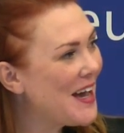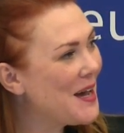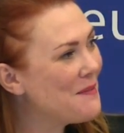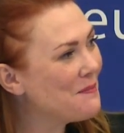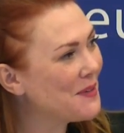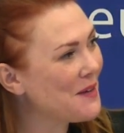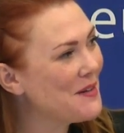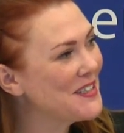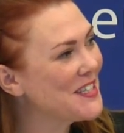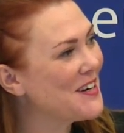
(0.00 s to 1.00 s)
But I
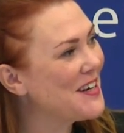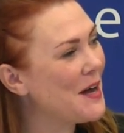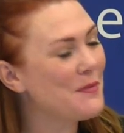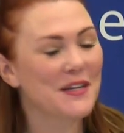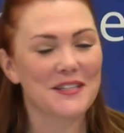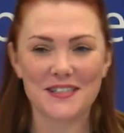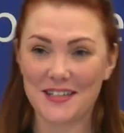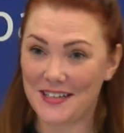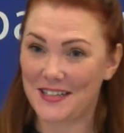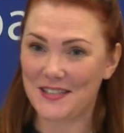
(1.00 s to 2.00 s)
will turn now, because
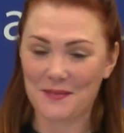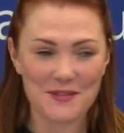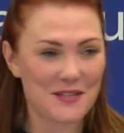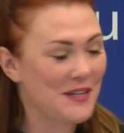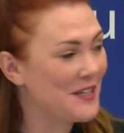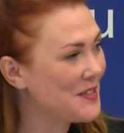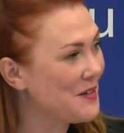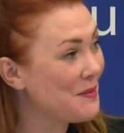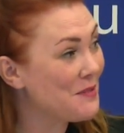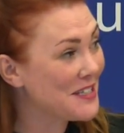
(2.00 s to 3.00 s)
it is up to the
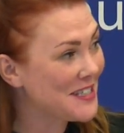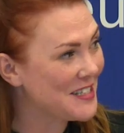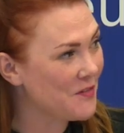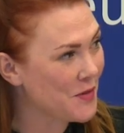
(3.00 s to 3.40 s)
Estonian presidency,